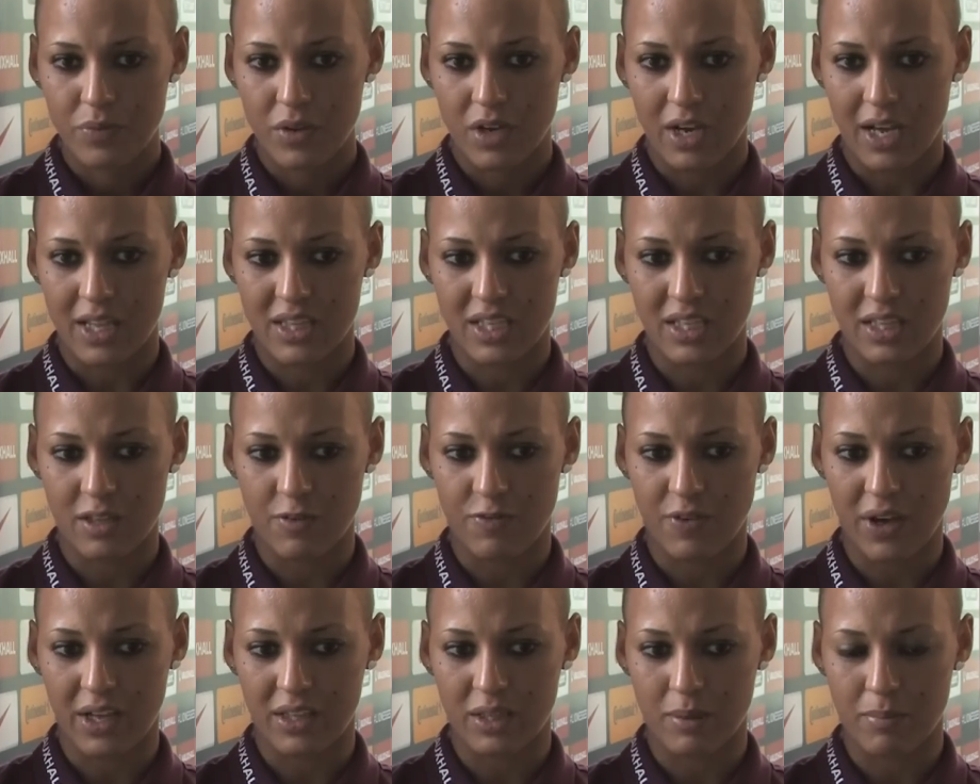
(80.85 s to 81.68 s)
I think the
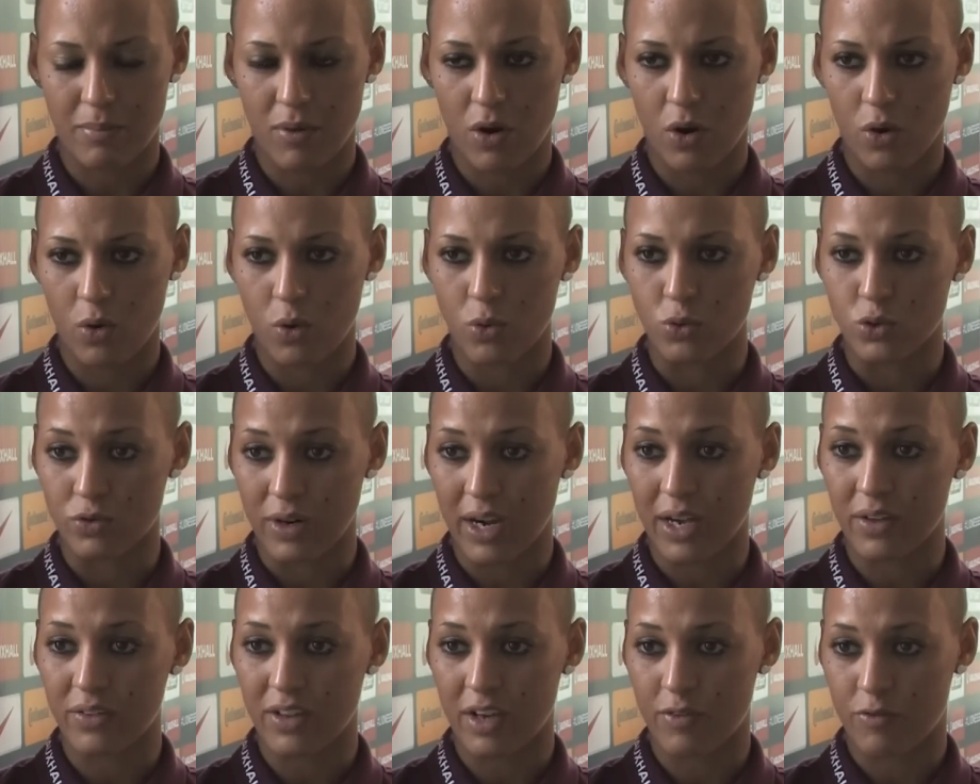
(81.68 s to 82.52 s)
fact that Mark calls
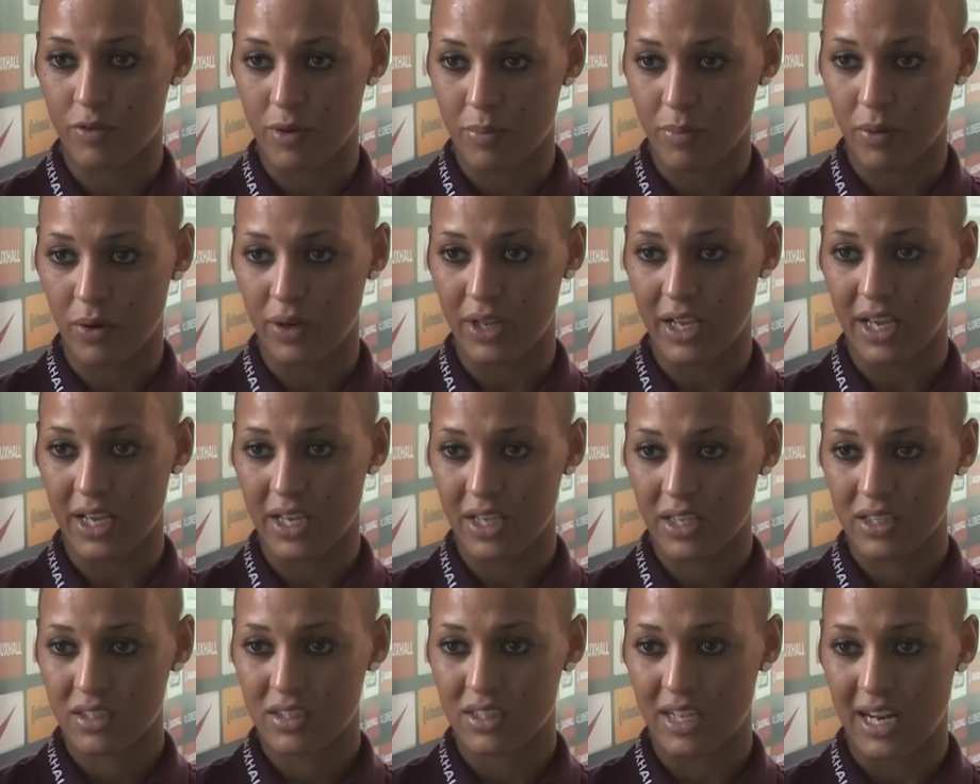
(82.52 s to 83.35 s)
around
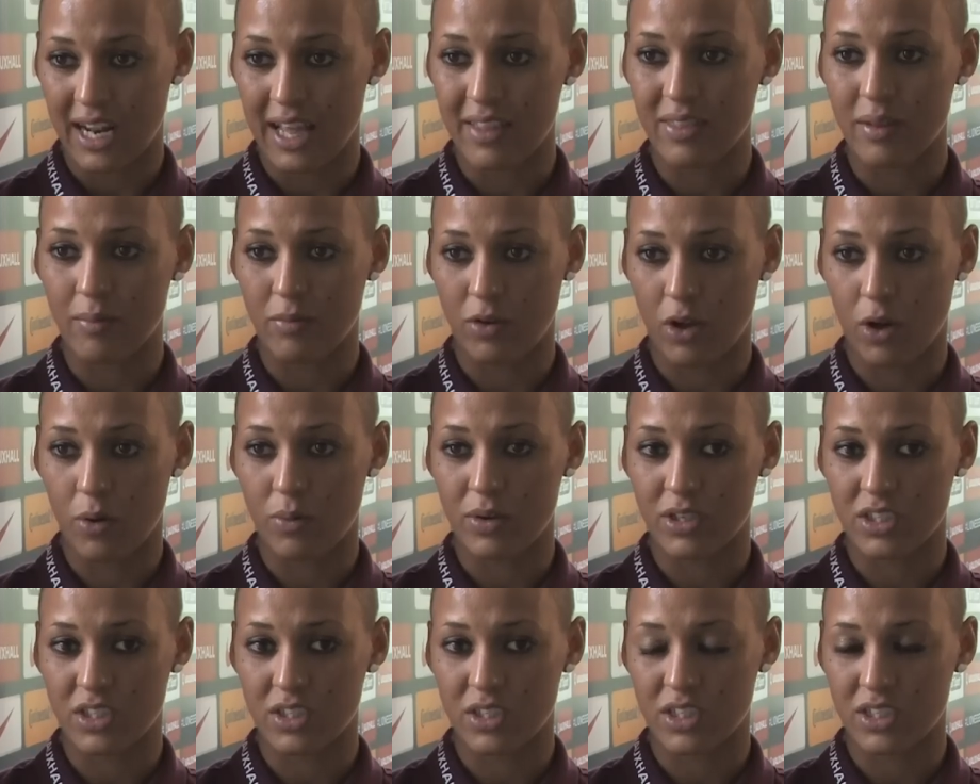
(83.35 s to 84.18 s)
everybody to let them know
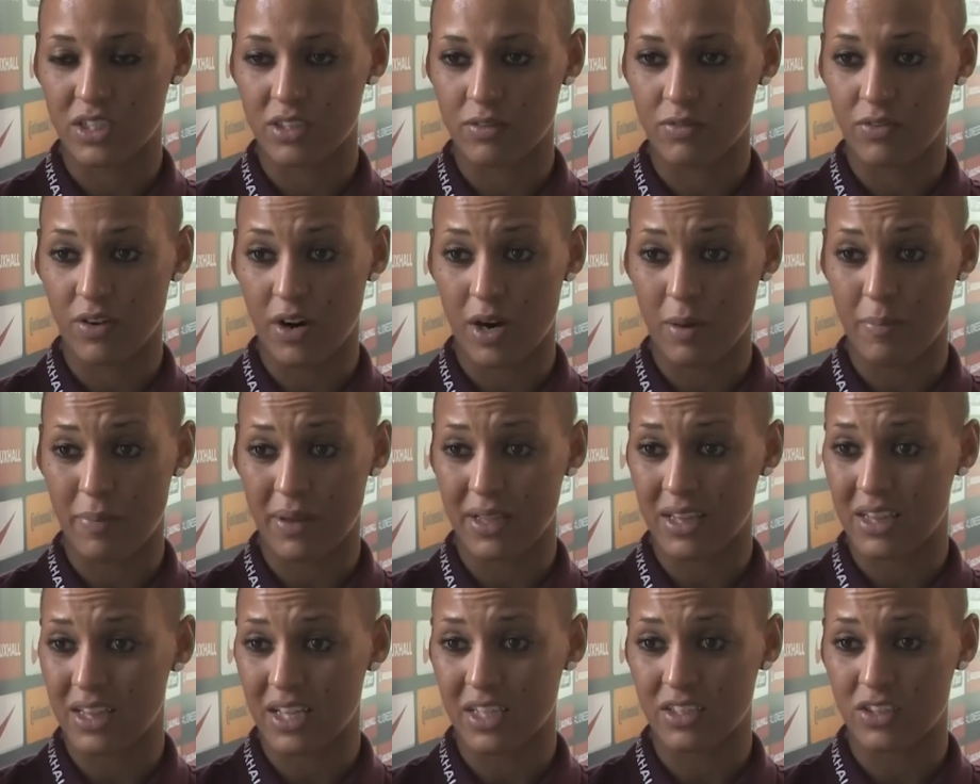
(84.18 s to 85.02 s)
is a very
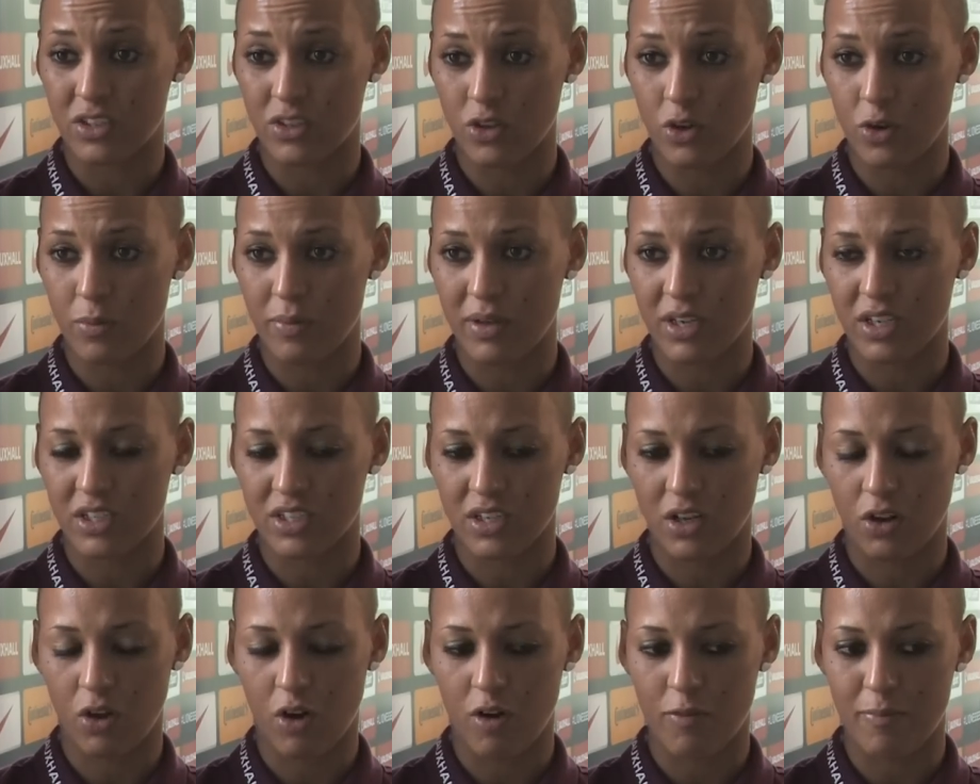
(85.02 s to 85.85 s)
big thing to do,
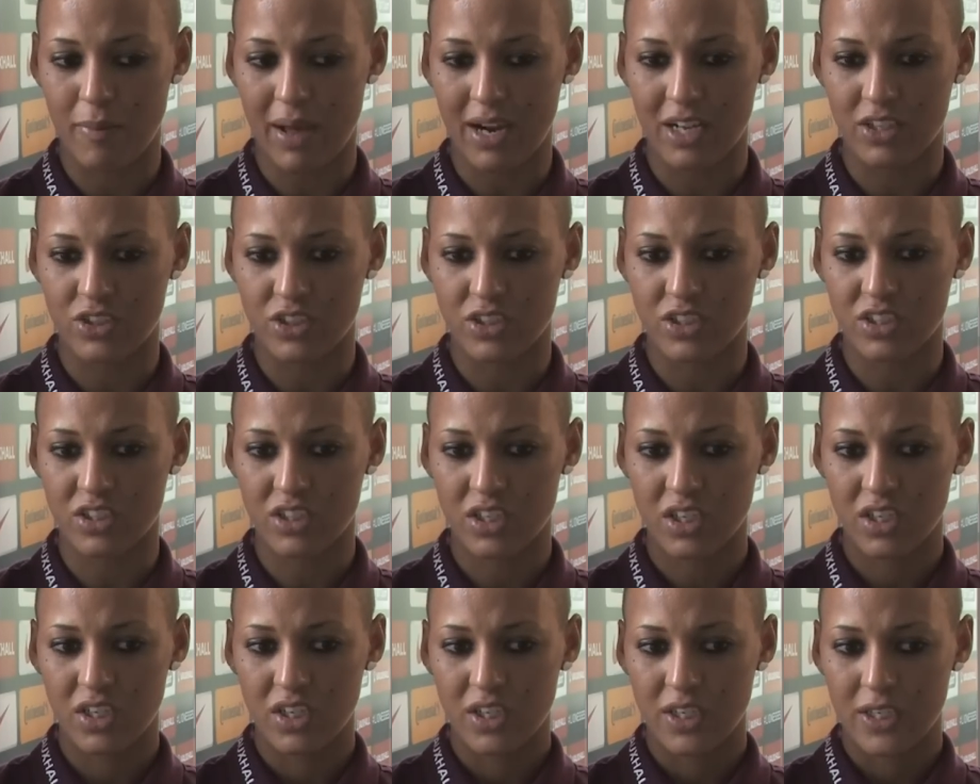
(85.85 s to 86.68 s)
because a lot of managers,
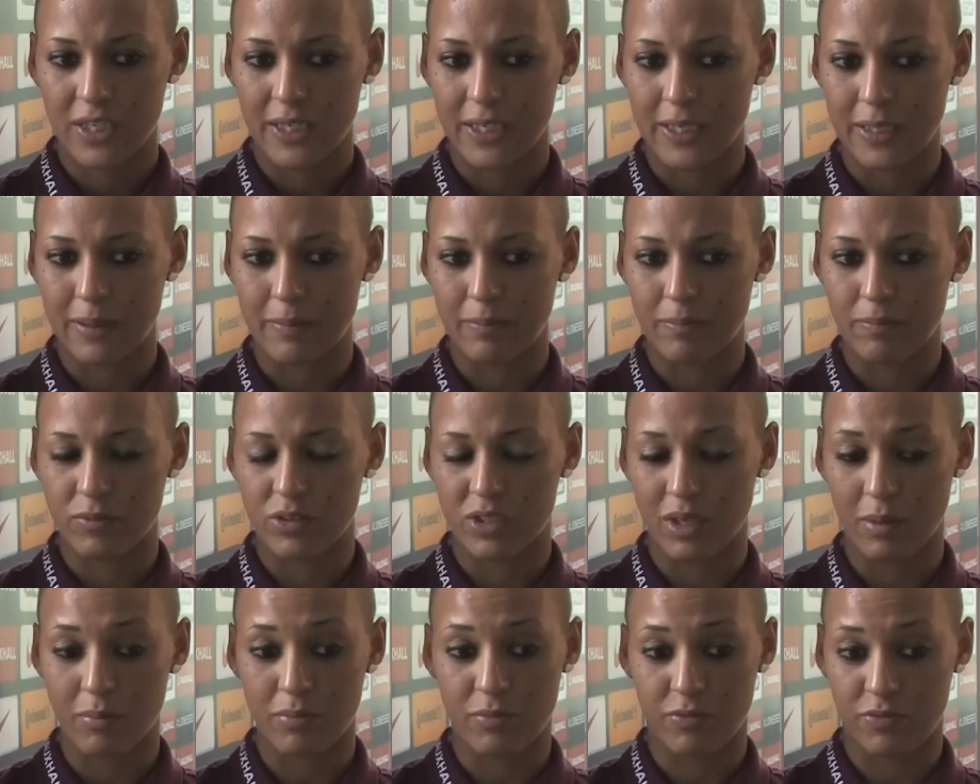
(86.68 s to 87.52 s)

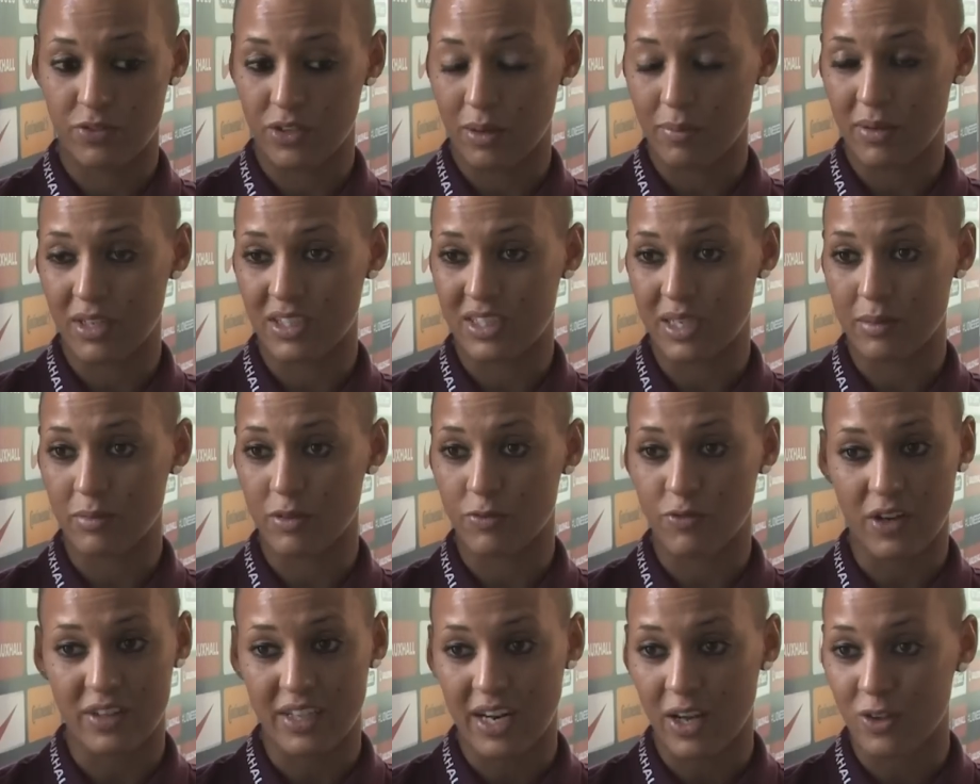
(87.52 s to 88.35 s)
some of the teams are
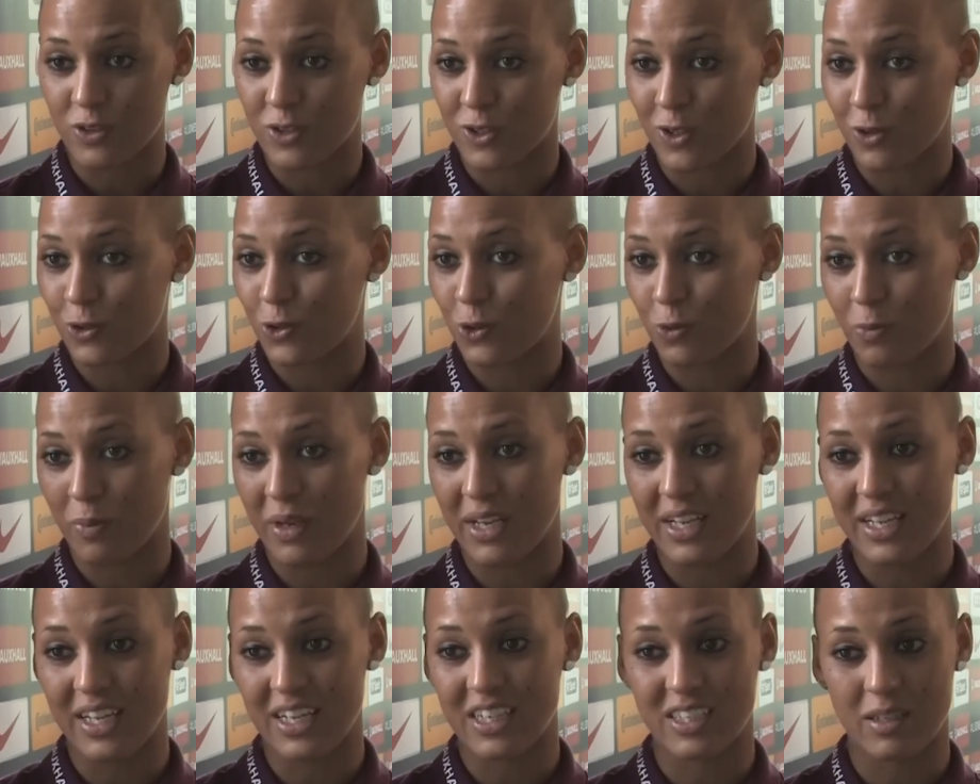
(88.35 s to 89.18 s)
finding out on social
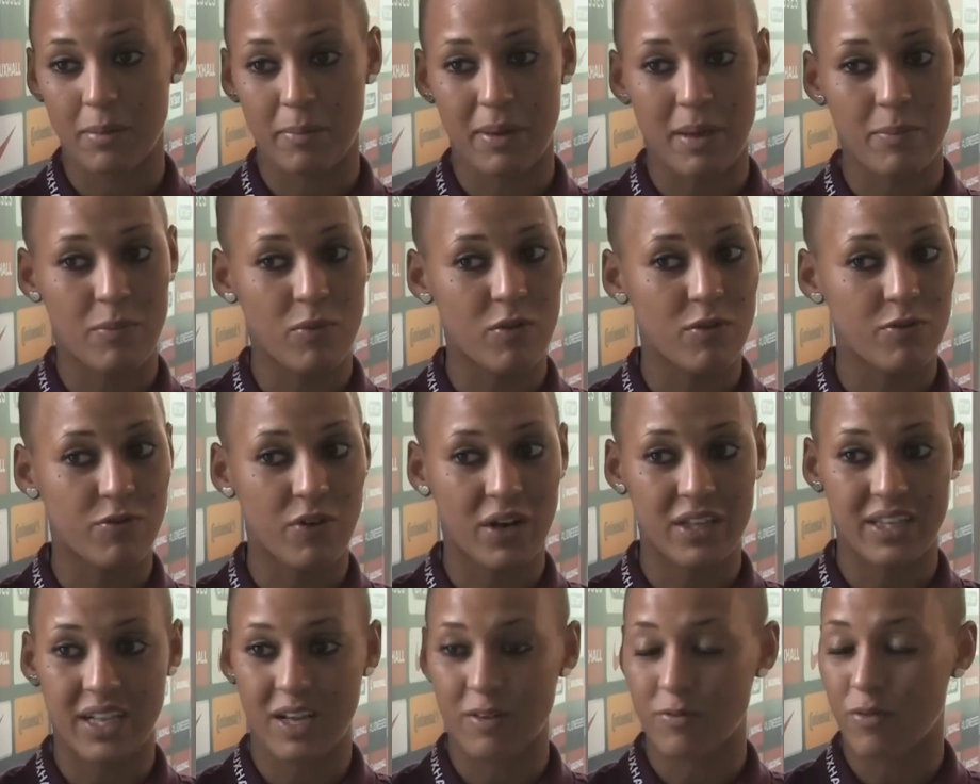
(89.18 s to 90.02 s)
media, some people are
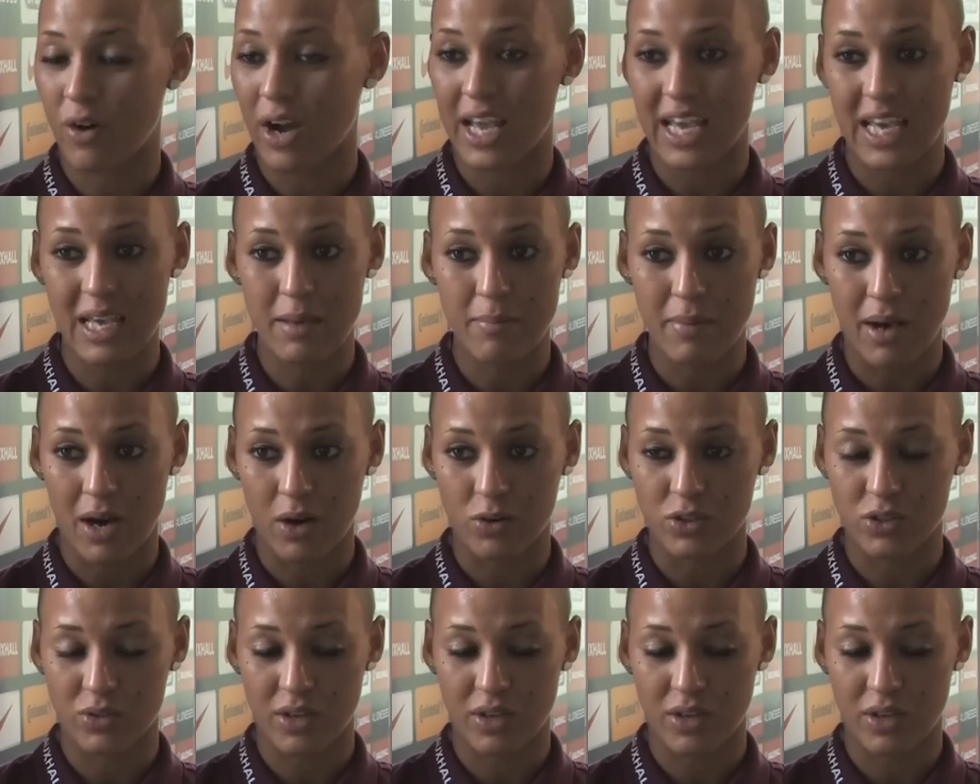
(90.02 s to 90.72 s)
finding out via email.